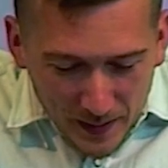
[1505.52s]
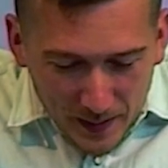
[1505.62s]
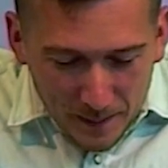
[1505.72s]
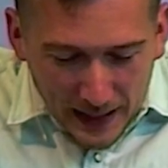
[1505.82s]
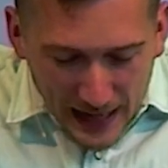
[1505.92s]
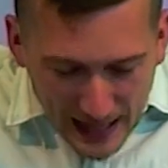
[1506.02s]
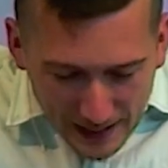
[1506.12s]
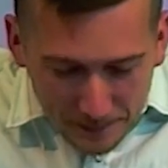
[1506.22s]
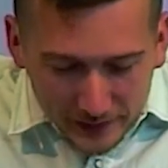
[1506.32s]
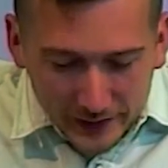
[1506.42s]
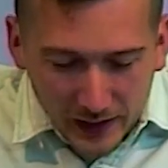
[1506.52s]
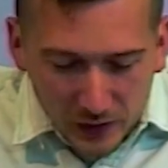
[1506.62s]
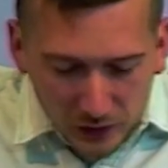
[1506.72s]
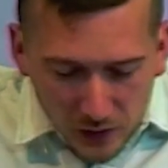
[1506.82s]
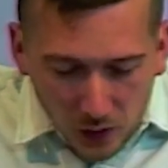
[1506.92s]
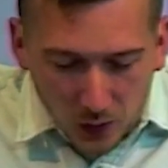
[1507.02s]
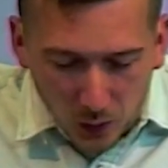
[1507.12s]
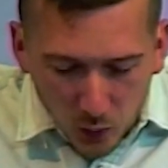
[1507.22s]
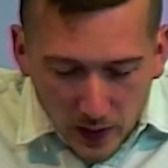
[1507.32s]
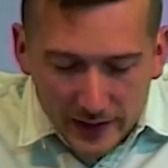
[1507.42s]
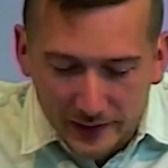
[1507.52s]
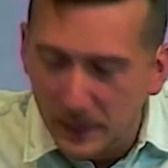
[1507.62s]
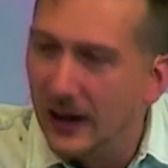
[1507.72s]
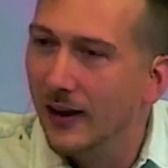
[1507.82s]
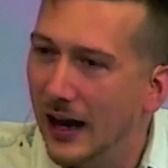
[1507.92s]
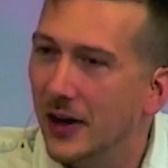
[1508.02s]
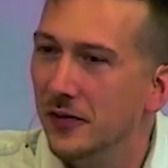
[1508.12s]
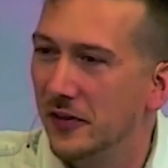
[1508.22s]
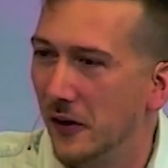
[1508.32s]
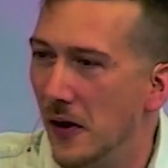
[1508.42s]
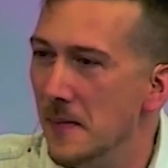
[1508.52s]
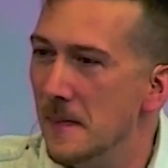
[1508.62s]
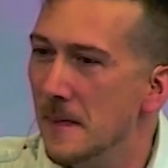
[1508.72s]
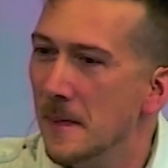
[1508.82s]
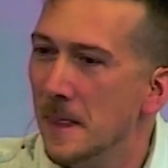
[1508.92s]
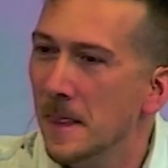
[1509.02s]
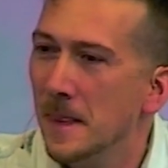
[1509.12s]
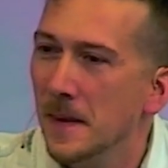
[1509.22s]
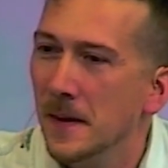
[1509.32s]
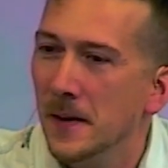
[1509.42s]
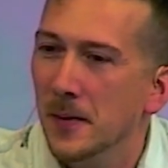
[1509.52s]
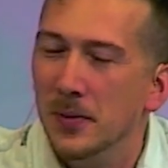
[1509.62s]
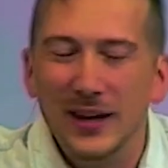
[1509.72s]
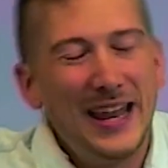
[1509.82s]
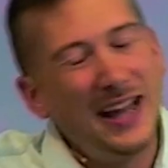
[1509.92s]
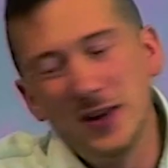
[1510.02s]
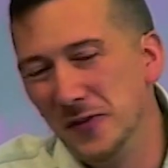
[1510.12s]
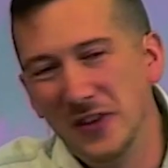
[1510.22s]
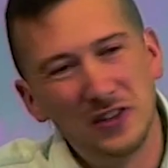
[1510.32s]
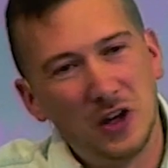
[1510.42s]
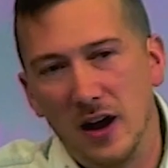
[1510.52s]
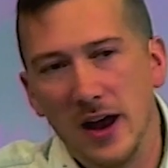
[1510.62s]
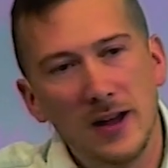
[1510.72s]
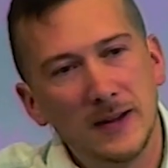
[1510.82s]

Perhaps it's not always about lack of time, but lack of desire.